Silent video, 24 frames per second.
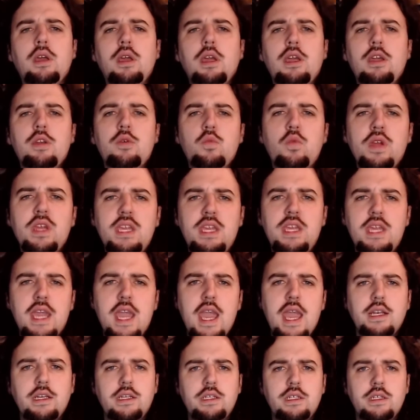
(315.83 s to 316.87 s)
And we
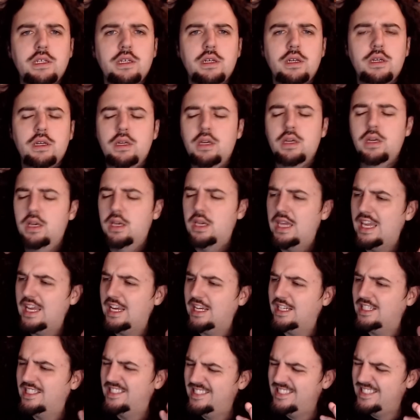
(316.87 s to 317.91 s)
get
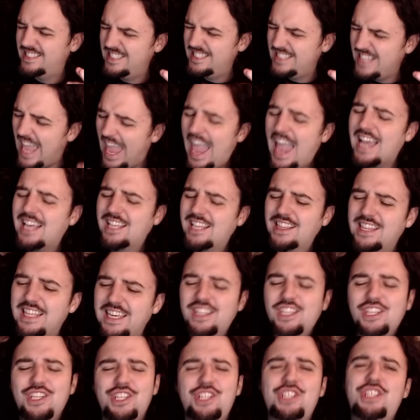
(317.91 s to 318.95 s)
exactly
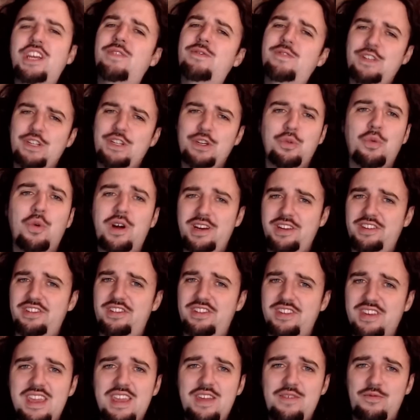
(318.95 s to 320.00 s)
the shift you want to
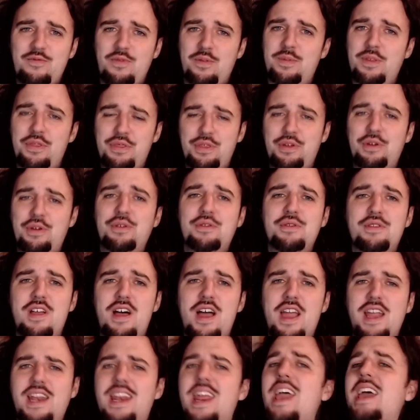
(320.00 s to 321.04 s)
see from the third
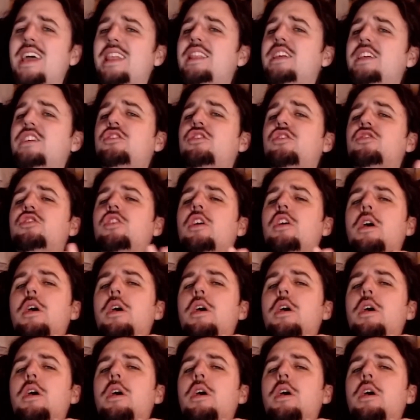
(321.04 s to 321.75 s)
line. This is,